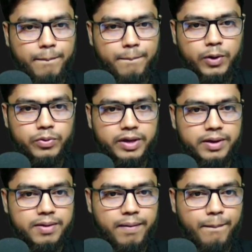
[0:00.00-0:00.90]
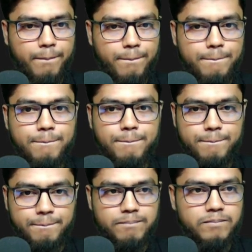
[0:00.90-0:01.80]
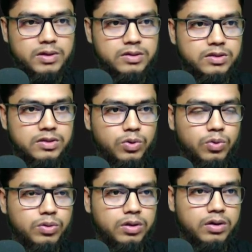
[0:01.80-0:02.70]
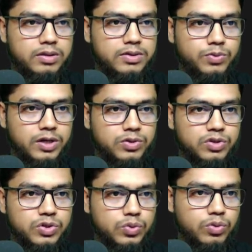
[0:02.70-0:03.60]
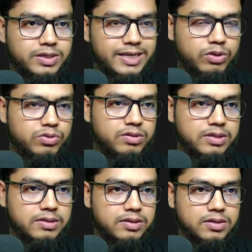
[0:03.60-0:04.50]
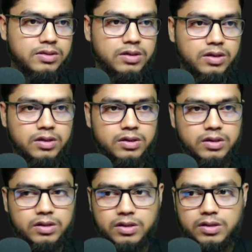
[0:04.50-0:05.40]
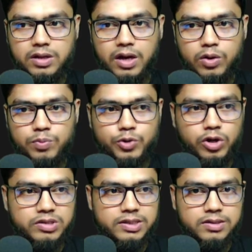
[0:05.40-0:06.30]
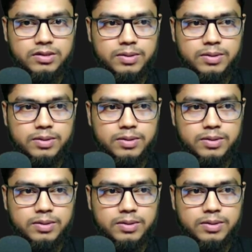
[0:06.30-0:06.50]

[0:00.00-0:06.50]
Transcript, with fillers: Okay, install, they try to install the Tailwind CSS in our project.